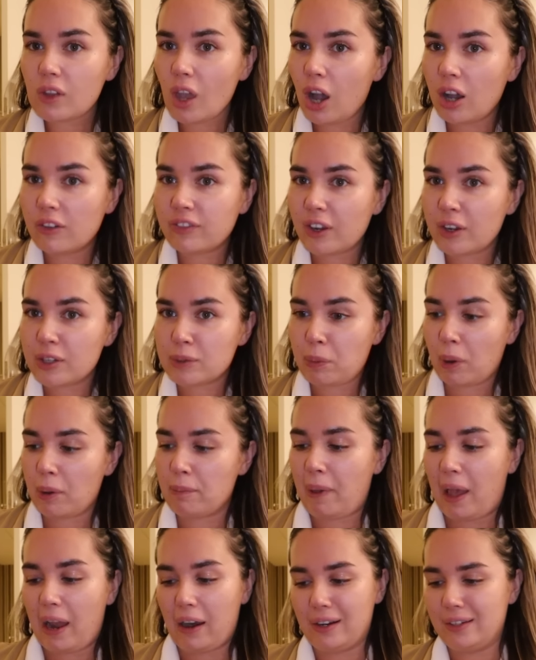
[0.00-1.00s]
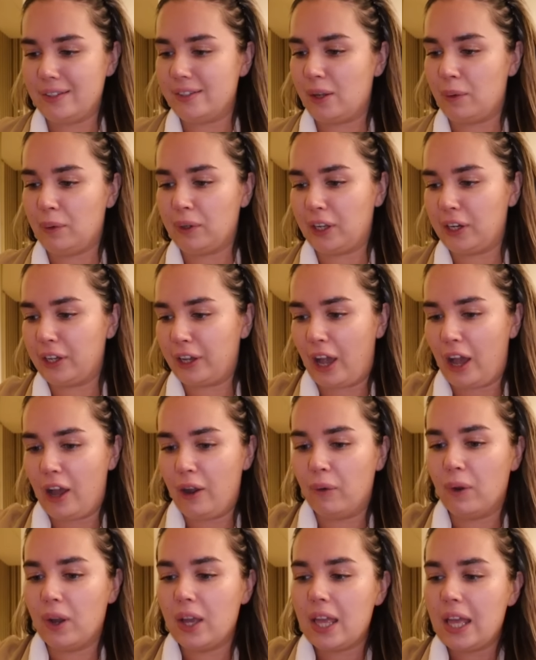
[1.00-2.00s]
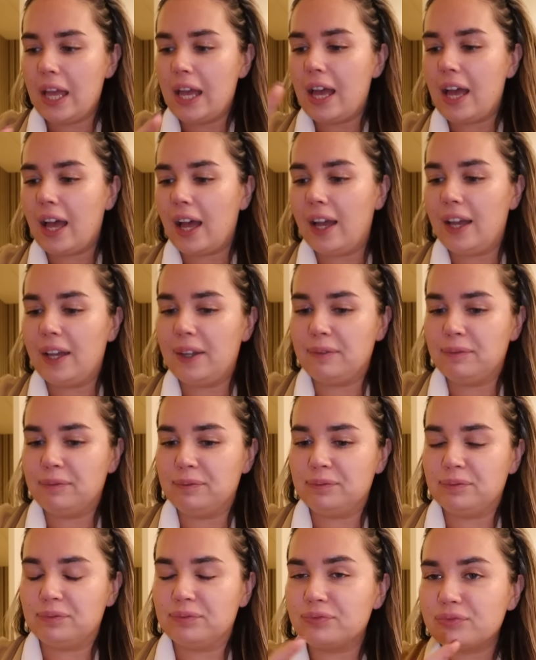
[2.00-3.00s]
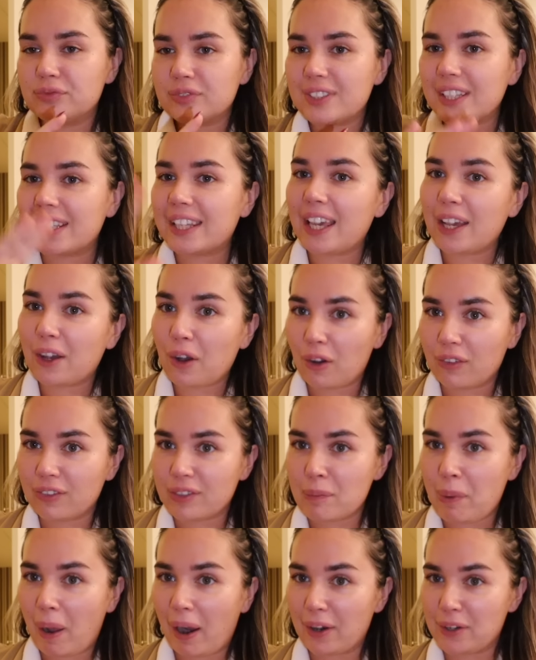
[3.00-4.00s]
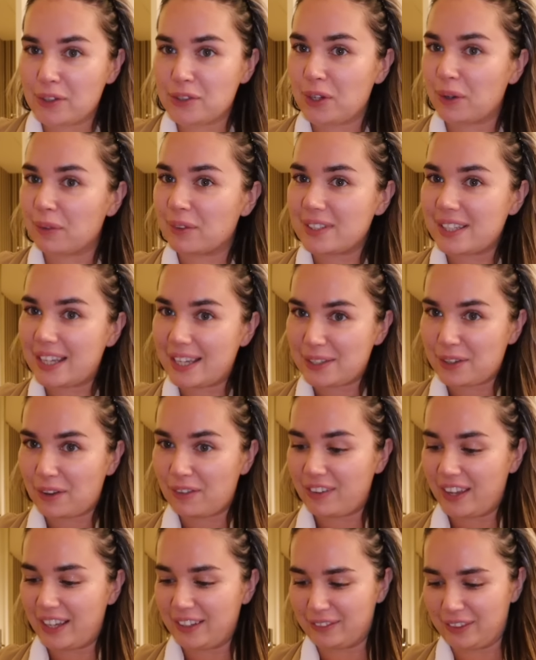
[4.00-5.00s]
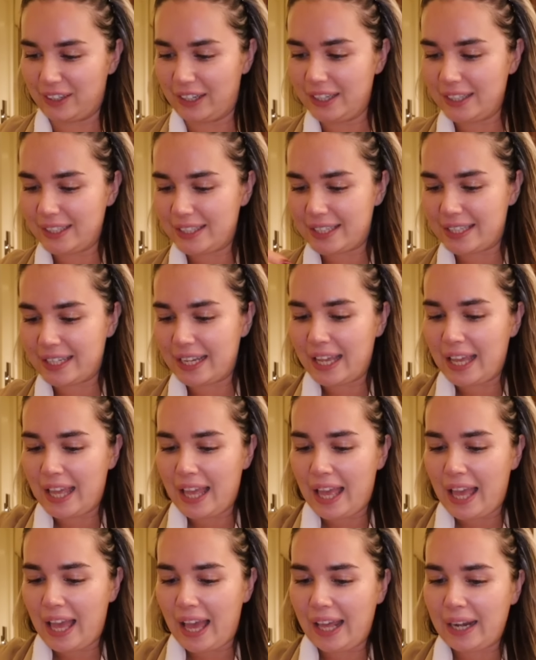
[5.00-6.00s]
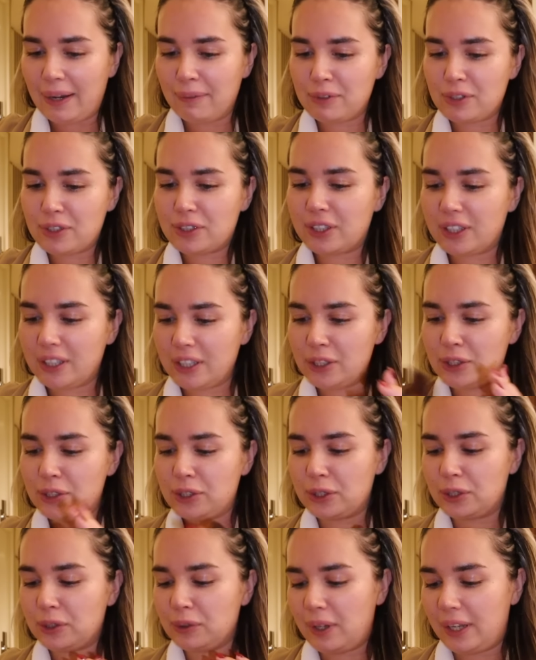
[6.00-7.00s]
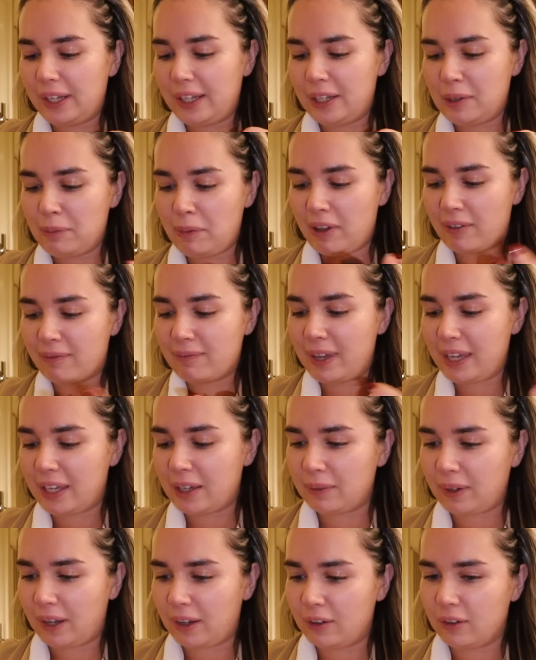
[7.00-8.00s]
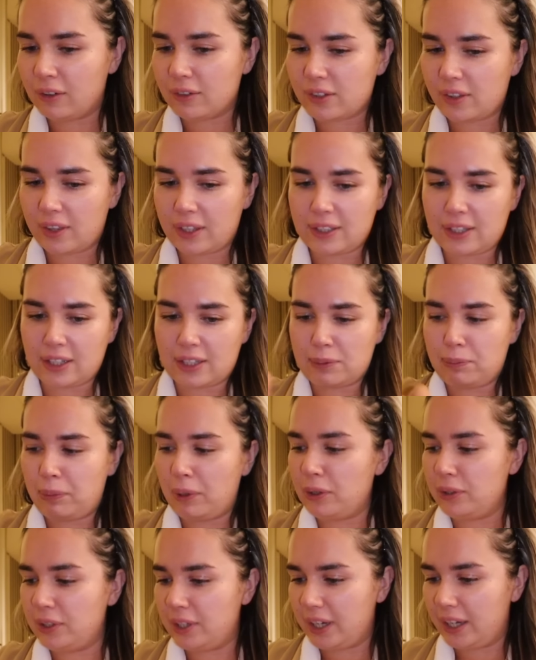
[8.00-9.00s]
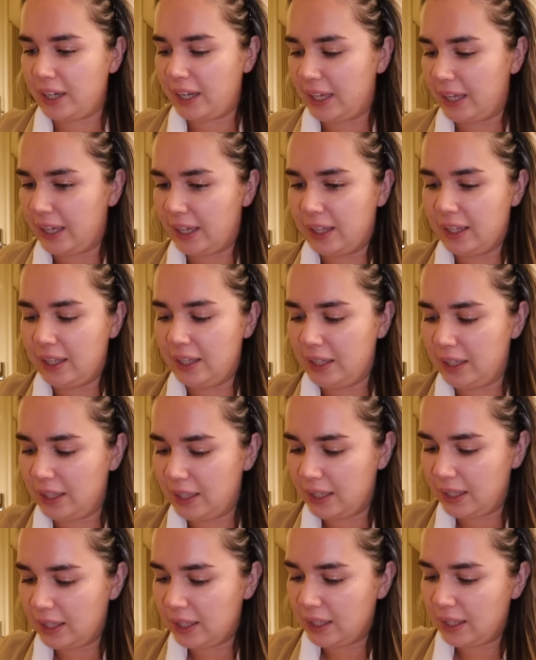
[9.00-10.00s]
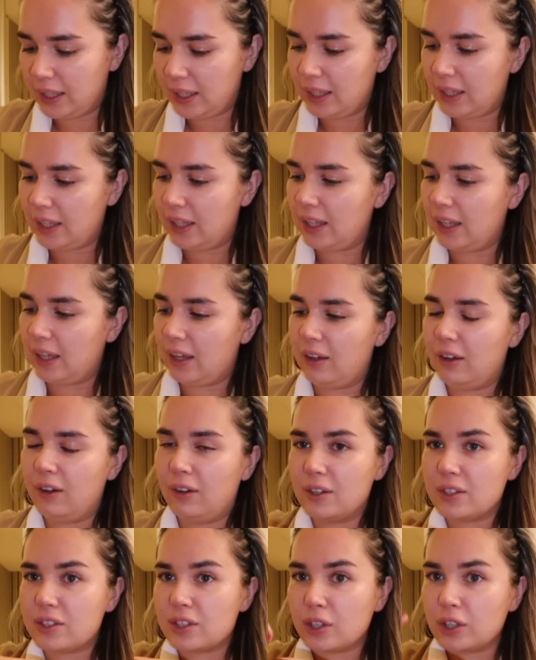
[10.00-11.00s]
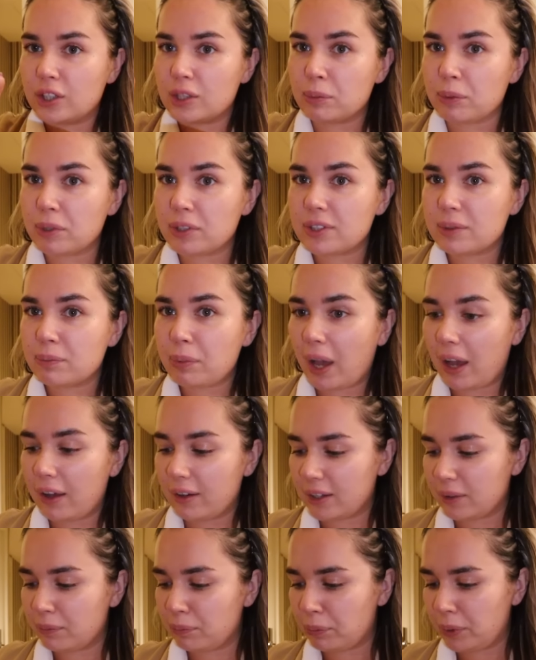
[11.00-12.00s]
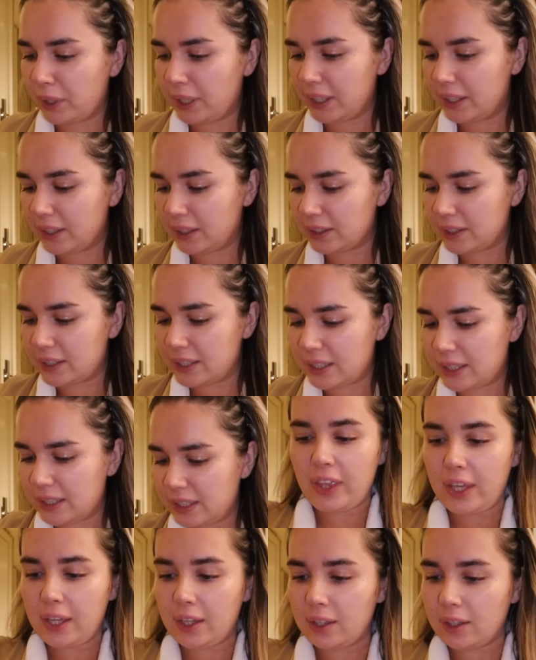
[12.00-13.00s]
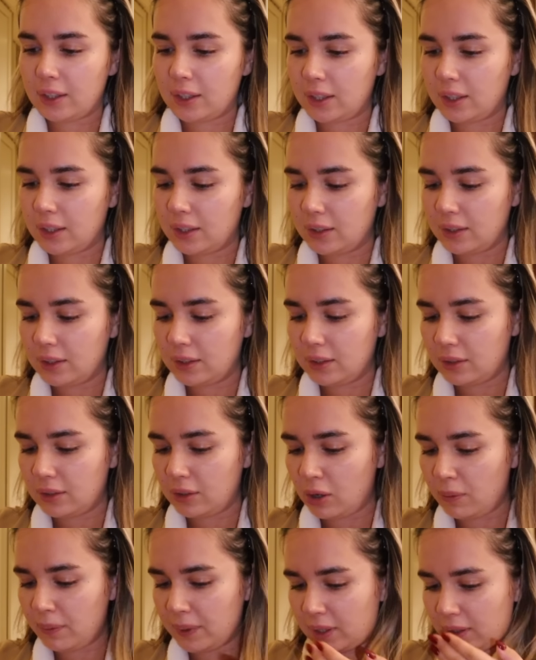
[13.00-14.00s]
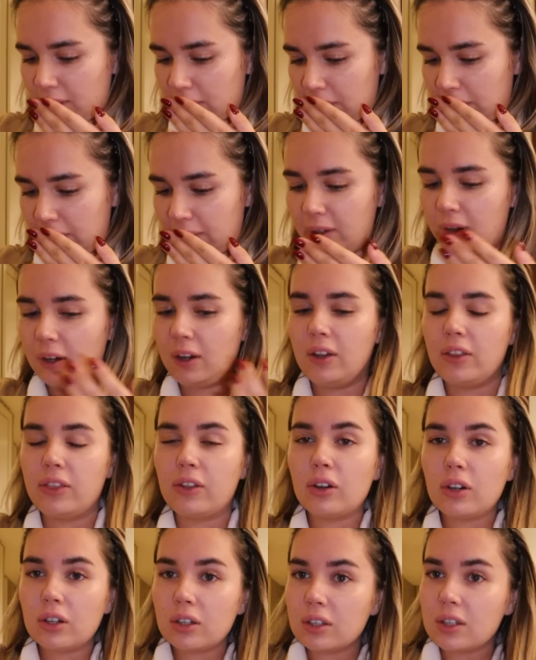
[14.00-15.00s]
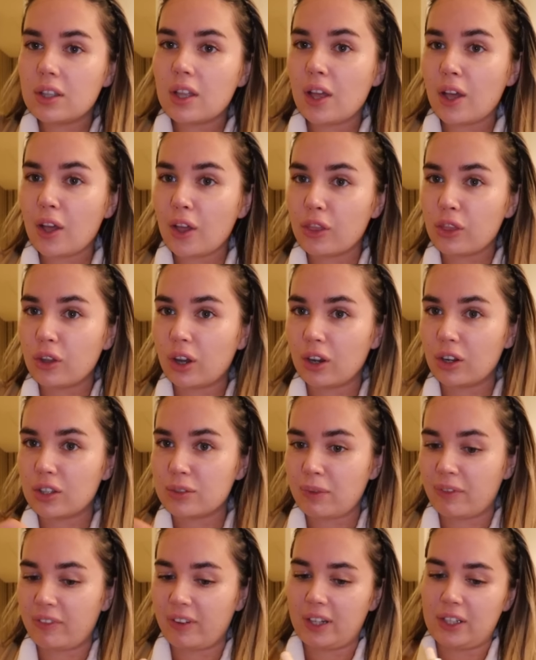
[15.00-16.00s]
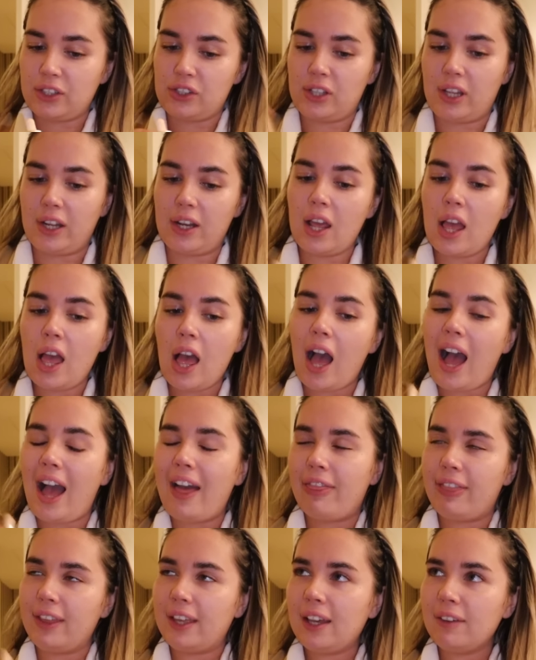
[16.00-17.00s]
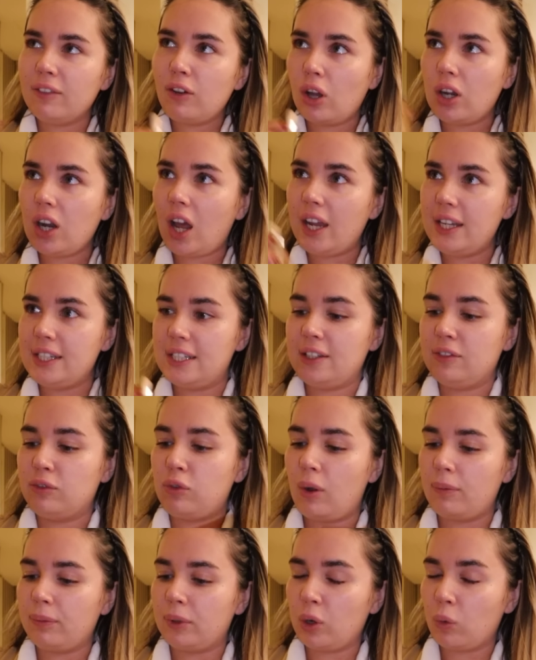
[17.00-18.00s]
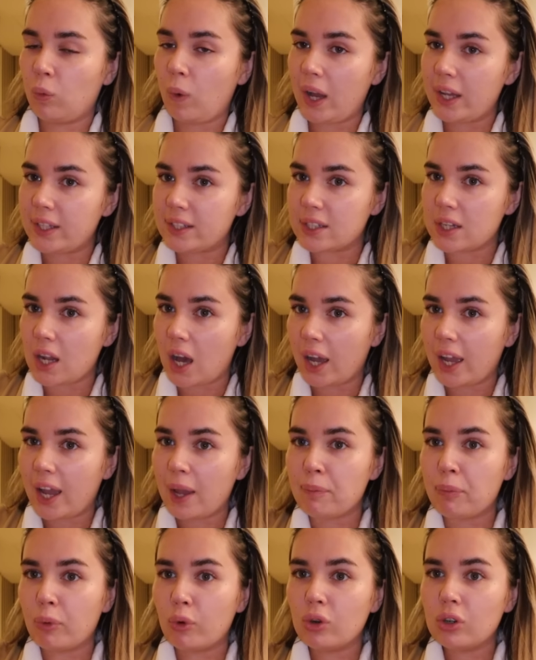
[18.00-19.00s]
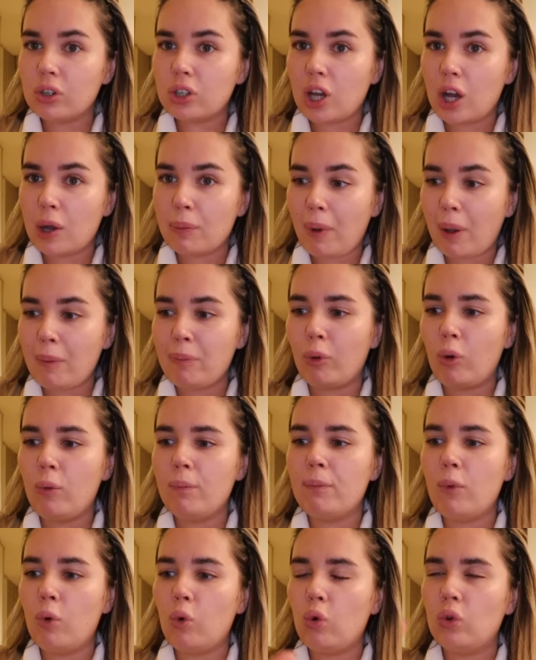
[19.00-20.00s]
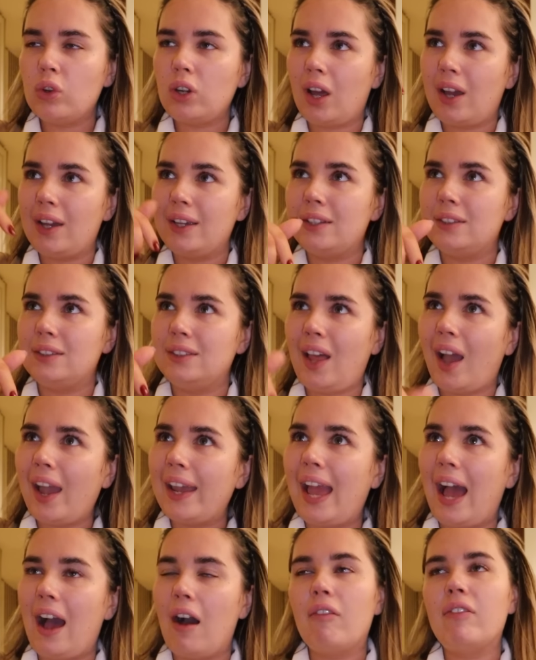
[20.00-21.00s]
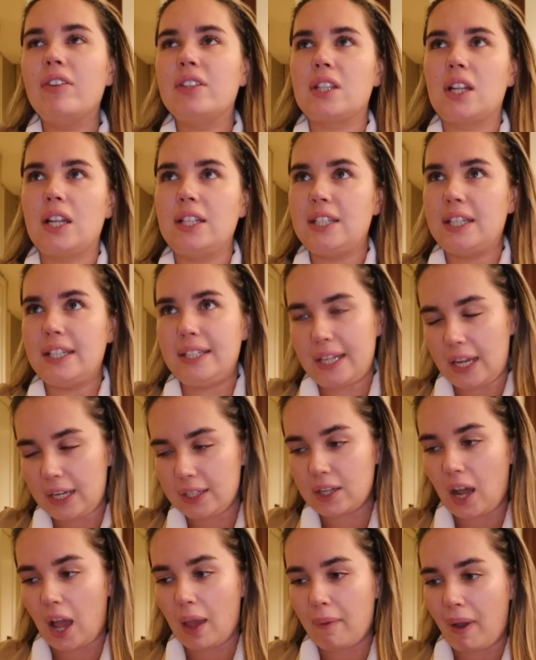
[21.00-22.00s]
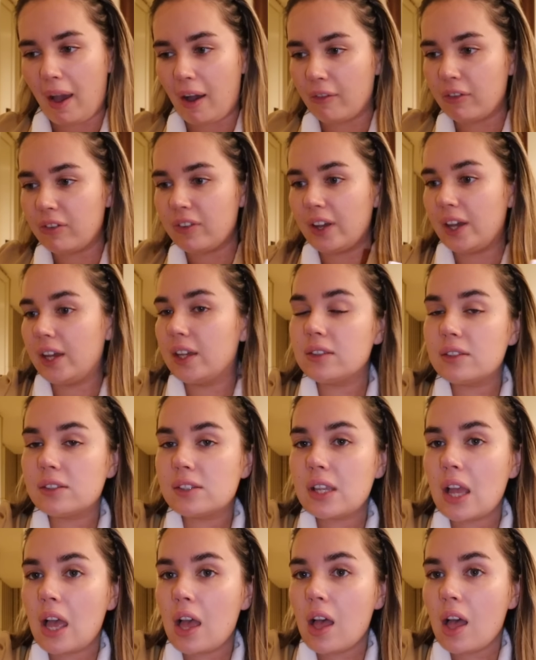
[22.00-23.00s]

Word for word: our favourite spot in Paris so we're gonna go um, to kick off the Paris trip because it is our favourite and I'm just gonna do a little bit of makeup now oh something's exploded in here oh it's the Huda Beauty powder brilliant I think oh my god oh, thought I lost my foundation then. I think I've got an idea of what I'm going to wear tonight. I bought a cup. I bought more night night outfits than I did daytime outfits.